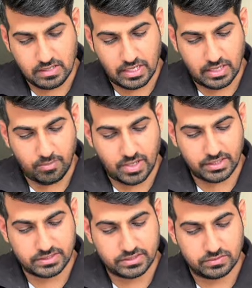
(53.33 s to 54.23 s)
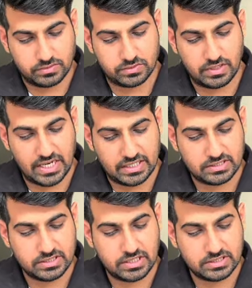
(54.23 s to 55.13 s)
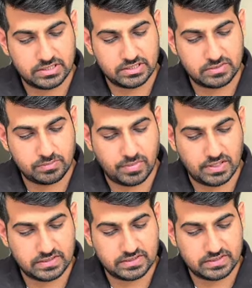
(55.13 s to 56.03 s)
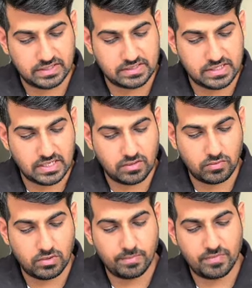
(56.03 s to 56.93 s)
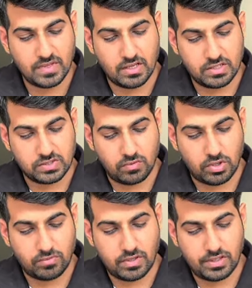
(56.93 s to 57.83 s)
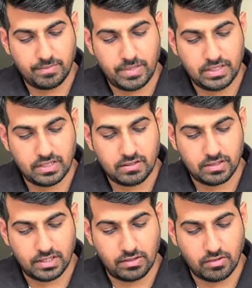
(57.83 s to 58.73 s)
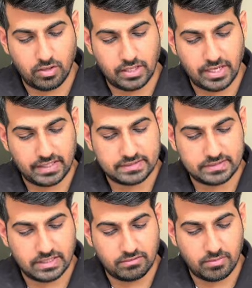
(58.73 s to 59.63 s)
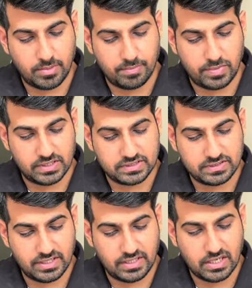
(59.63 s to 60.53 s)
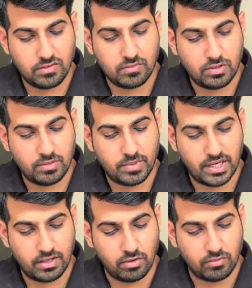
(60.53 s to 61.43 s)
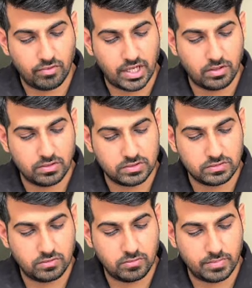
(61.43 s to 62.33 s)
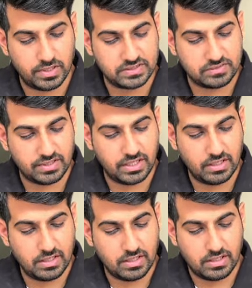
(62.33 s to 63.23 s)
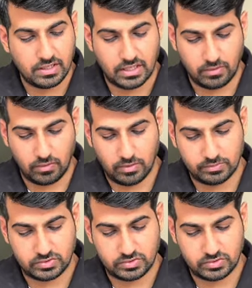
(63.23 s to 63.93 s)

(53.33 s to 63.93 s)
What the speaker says: and minus 2, so net charge is plus 6 nanocoulomb. So what will be there? On X there will be plus 3 nanocoulomb, and on Y also plus 3 nanocoulomb.